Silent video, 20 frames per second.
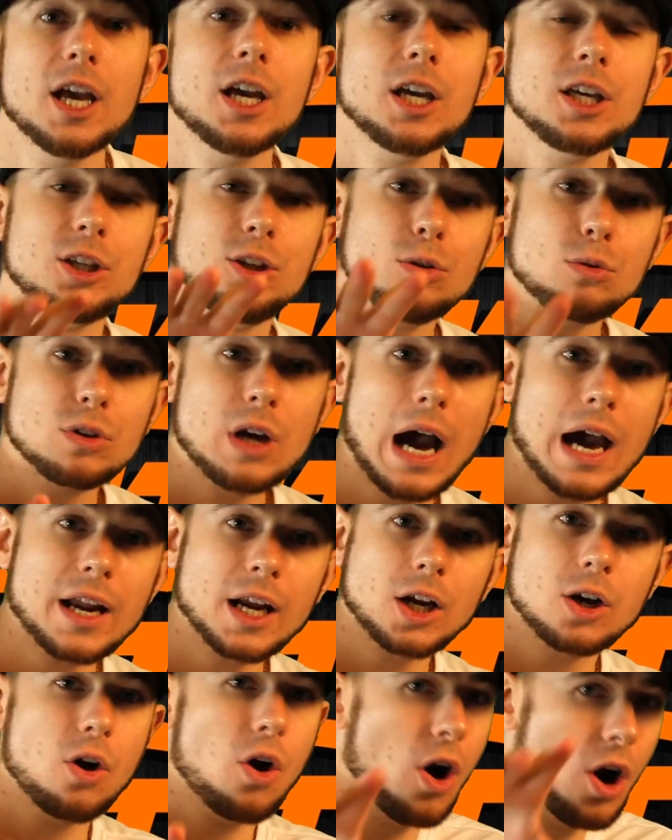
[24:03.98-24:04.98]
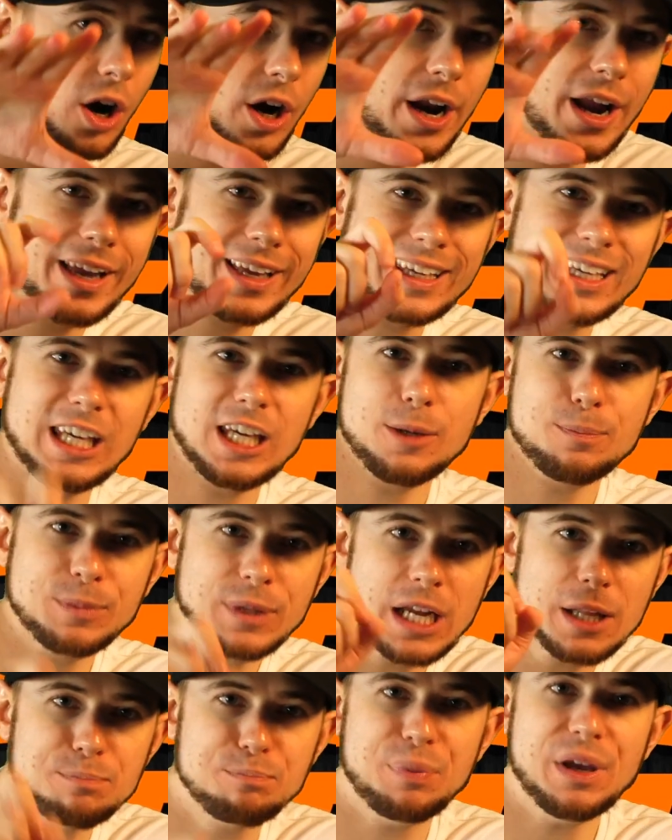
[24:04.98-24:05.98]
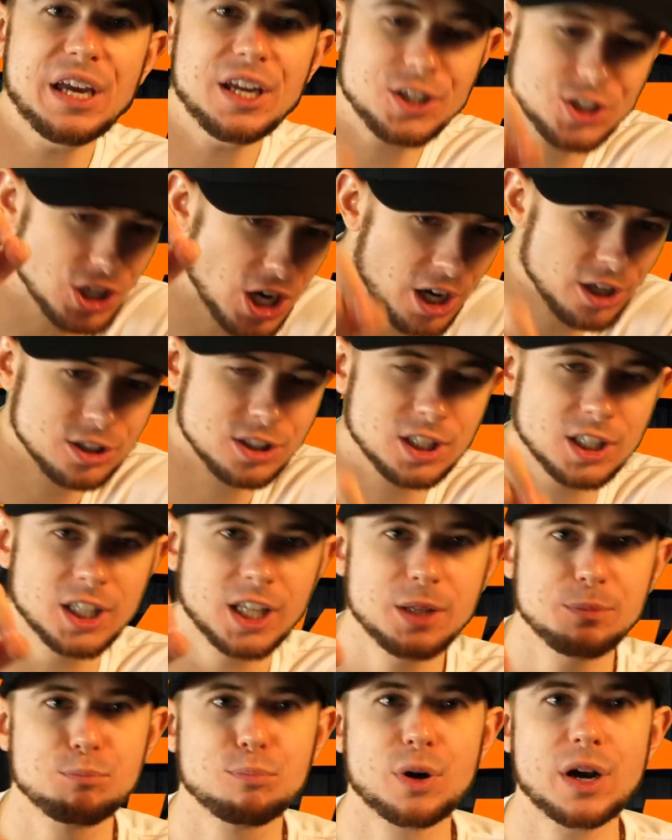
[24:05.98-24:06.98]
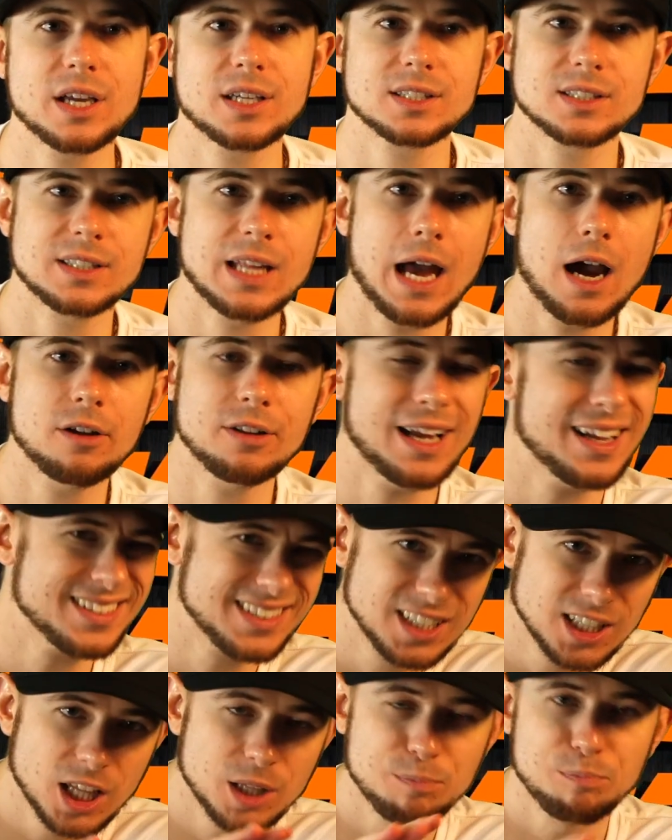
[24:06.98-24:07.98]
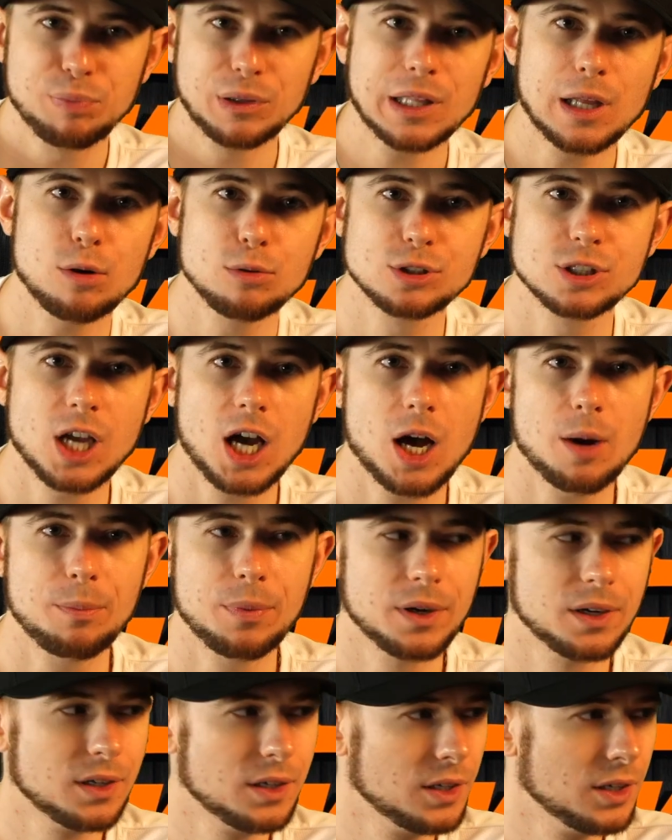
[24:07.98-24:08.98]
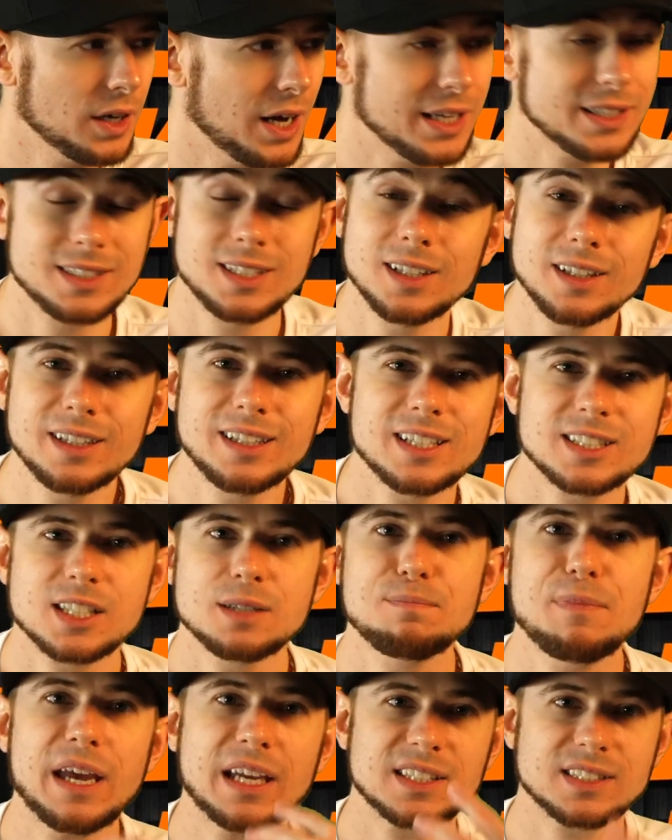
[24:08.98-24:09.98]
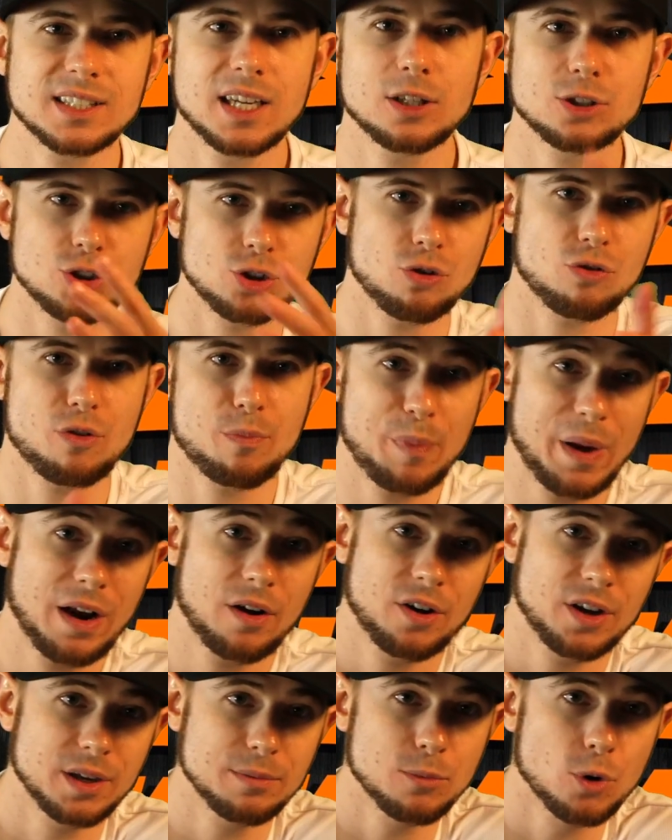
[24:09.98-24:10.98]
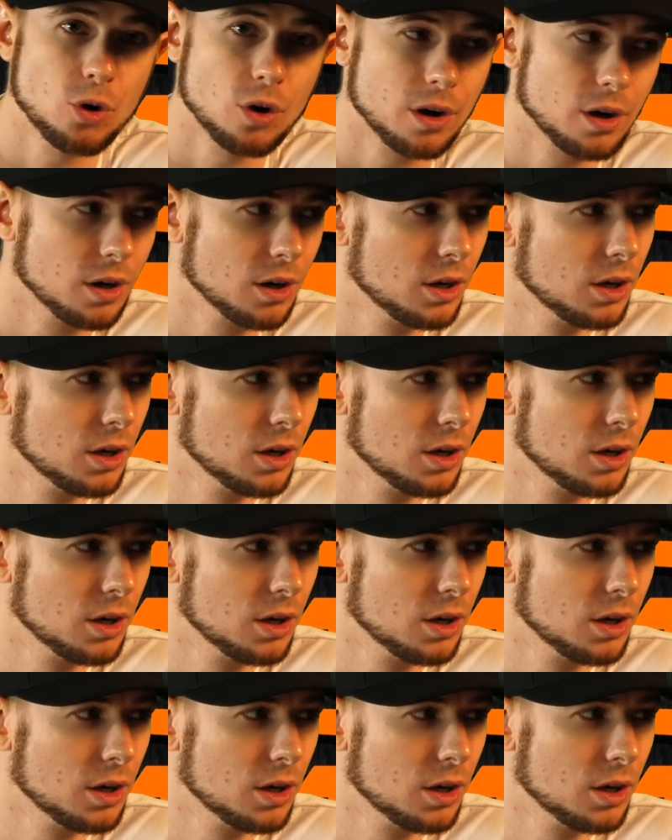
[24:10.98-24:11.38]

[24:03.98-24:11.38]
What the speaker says: You got a car, keep that bitch until it breaks down, until it blows up, until it doesn't make sense to repair anymore.